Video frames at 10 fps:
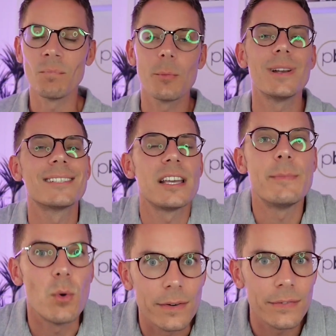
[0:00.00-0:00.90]
But let's say you
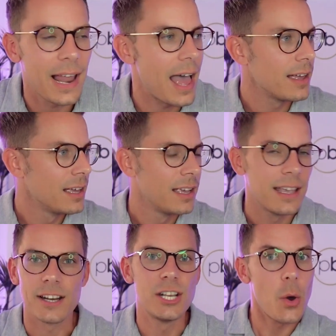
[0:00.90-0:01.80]
bought a flat,
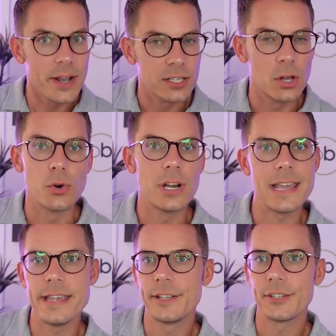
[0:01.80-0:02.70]
had a nice long
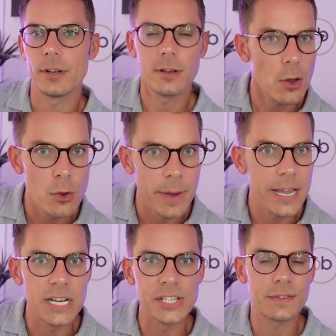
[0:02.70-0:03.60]
lease, low
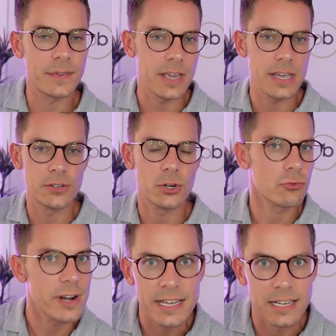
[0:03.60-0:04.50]
maintenance fees,
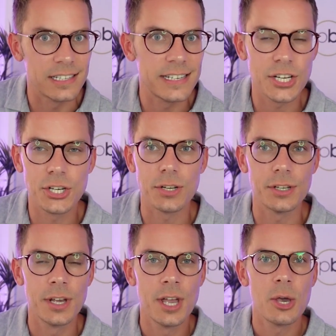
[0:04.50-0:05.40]
great
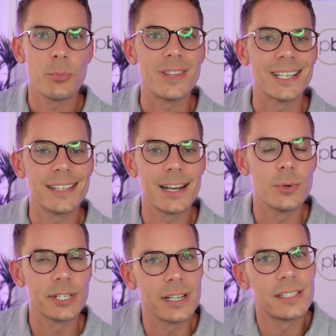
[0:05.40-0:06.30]
condition, but the seller
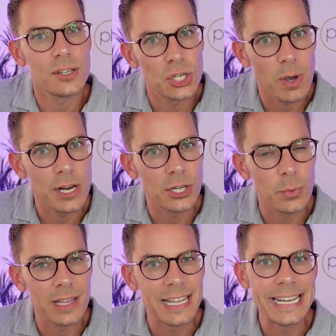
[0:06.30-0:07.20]
was in a situation
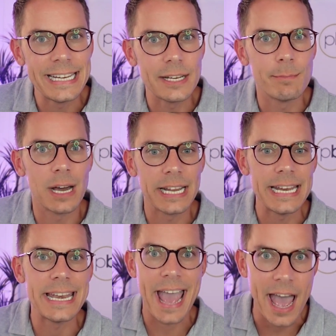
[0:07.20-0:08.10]
where they needed money
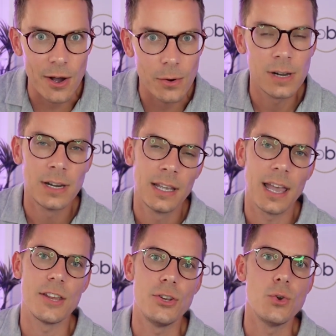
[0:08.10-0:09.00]
now,
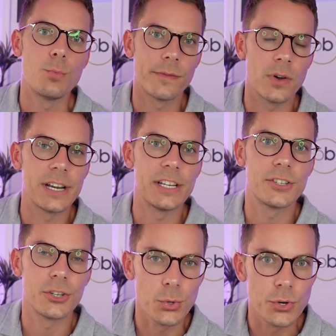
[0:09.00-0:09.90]
and you provided a
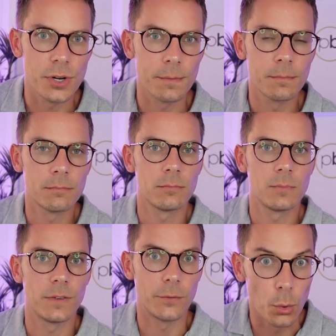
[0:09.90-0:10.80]
solution
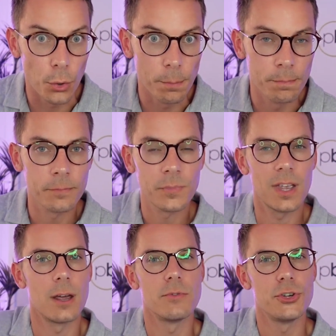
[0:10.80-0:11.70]
for them
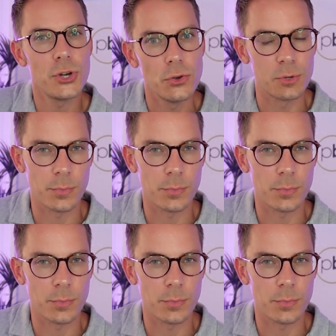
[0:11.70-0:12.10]
at a reduced